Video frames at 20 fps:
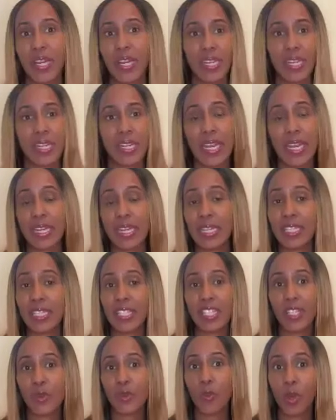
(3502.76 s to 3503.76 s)
I didn't
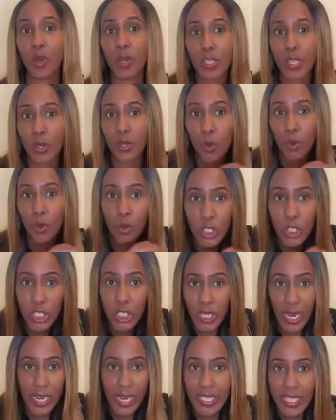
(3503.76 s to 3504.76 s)
see what the
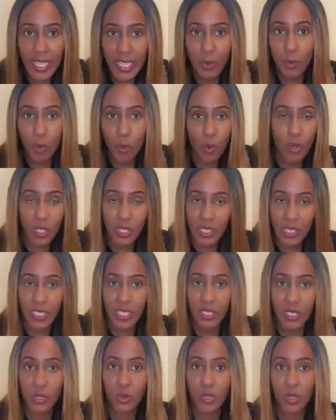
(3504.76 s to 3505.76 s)
Gucci item was. I
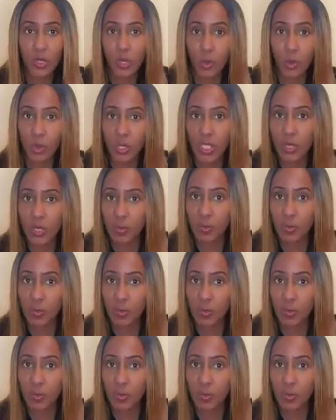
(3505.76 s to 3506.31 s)
just saw the Gucci